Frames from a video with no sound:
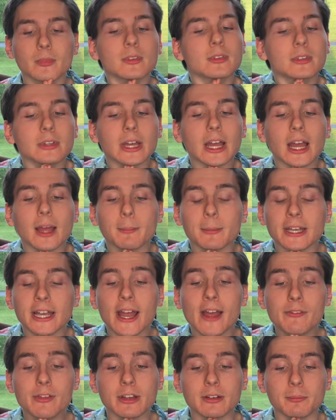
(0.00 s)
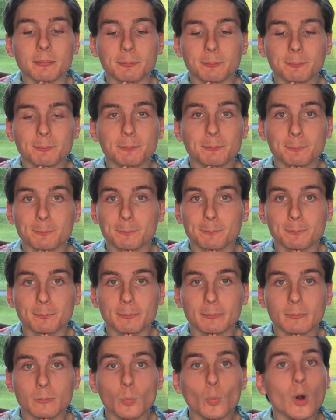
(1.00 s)
I'm in heaven.
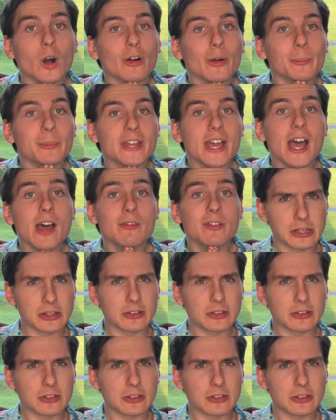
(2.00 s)
Welcome to heaven.